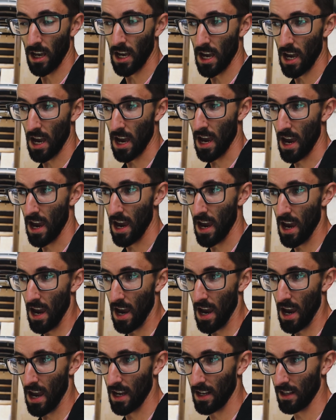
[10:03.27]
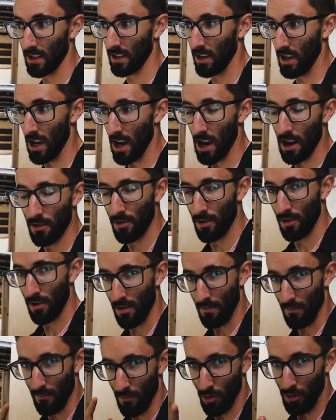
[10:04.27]
And yeah,
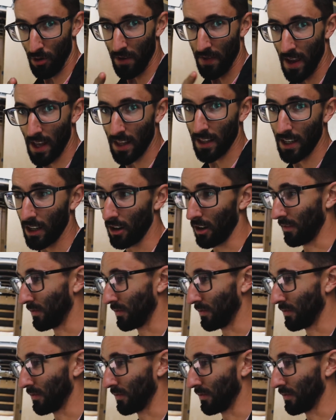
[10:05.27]
more on that later.